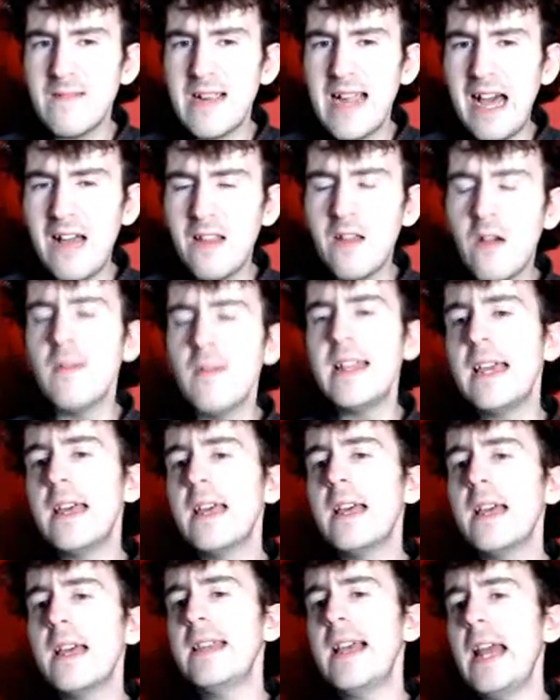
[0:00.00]
how long was it
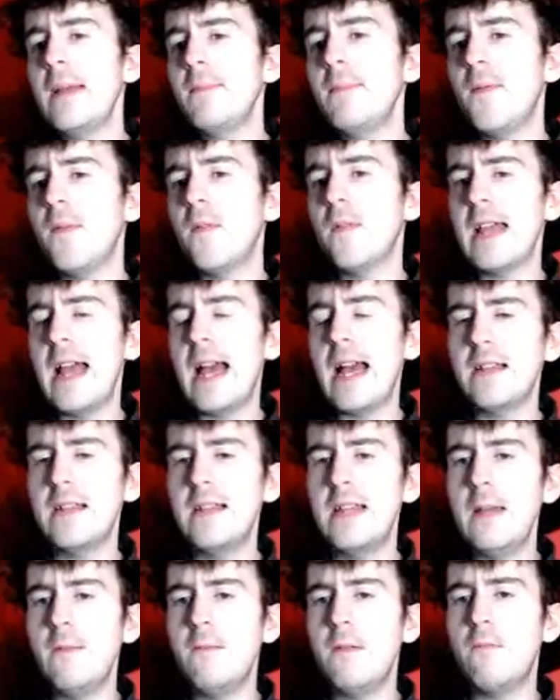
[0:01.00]
going to take before
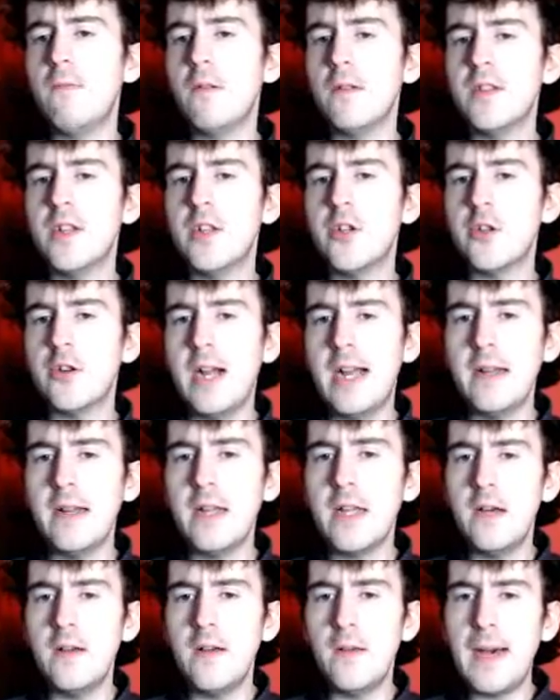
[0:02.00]
Cassian would want to try
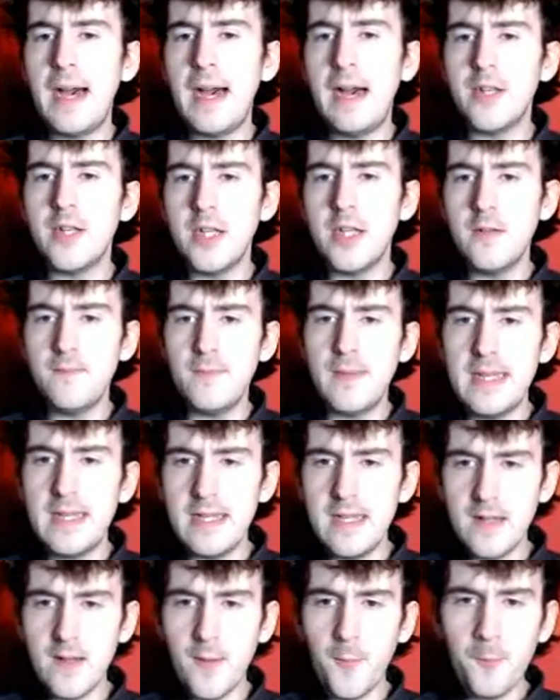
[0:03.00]
and go about doing
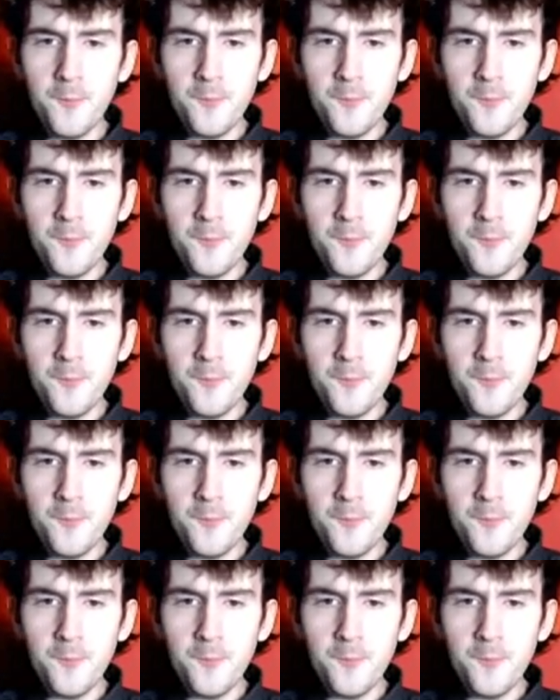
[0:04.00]
things his